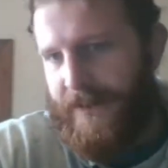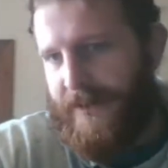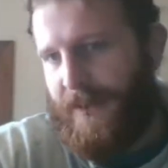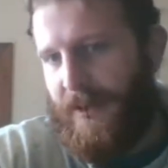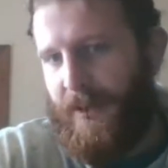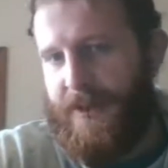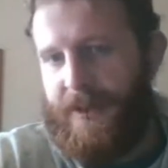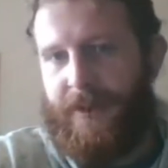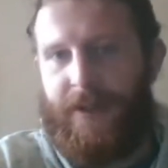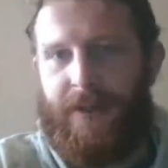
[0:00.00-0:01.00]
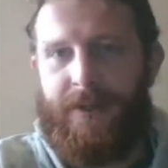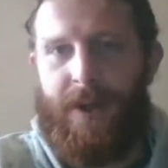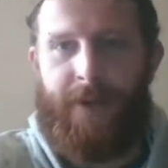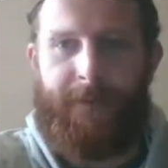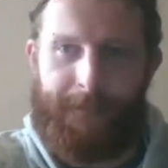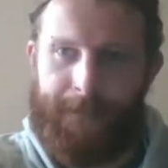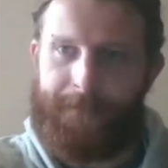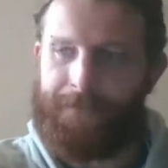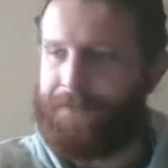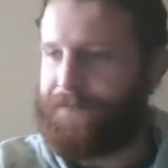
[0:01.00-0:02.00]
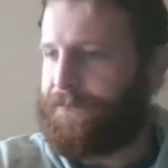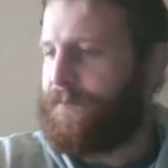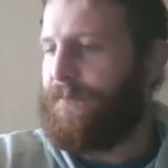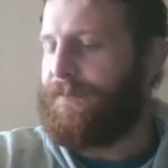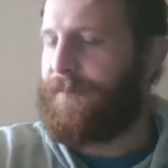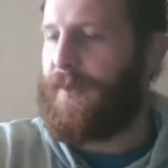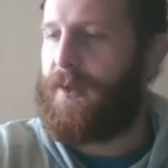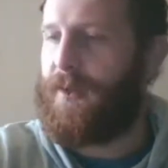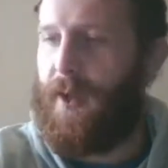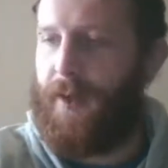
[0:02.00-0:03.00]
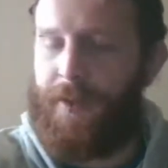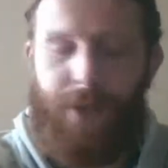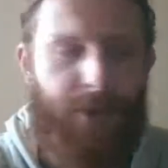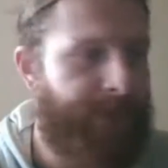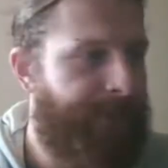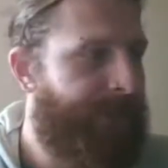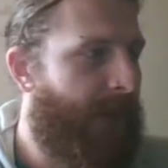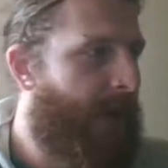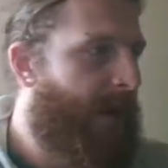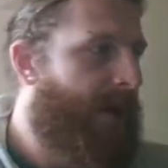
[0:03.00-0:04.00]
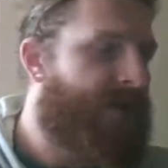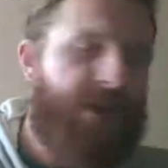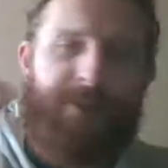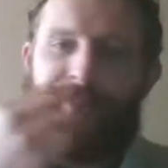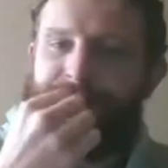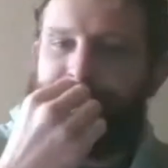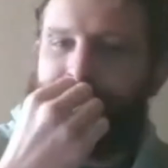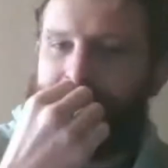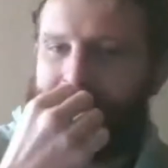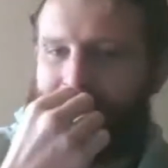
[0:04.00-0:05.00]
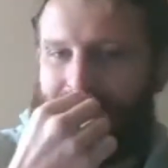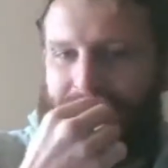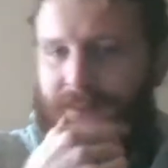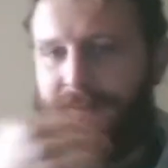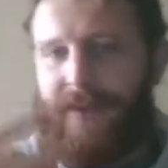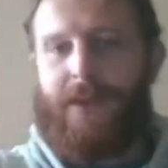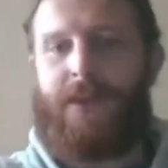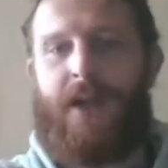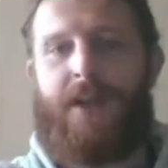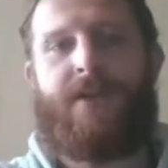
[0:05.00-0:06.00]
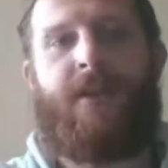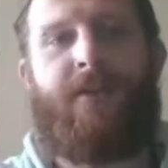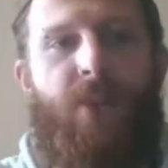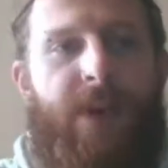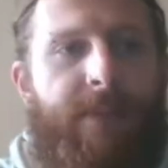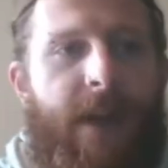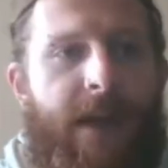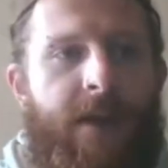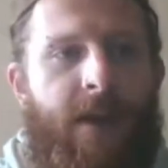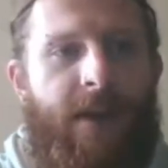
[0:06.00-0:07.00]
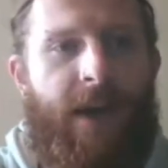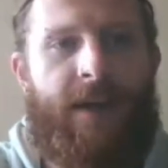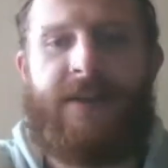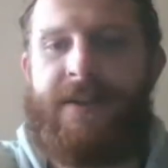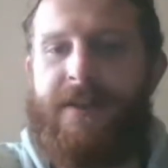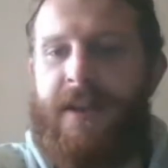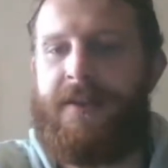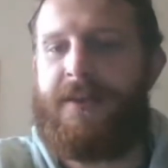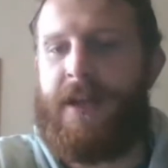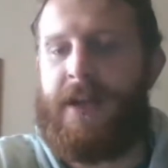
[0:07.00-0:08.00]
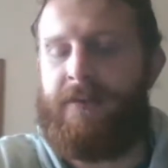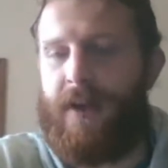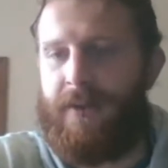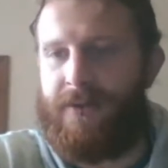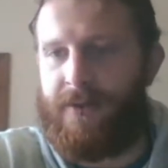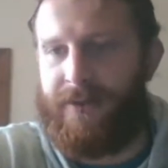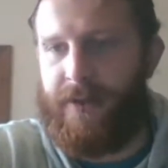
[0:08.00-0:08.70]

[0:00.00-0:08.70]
That's my question. No one. Okay, cool. So last term, we made our assets inside of After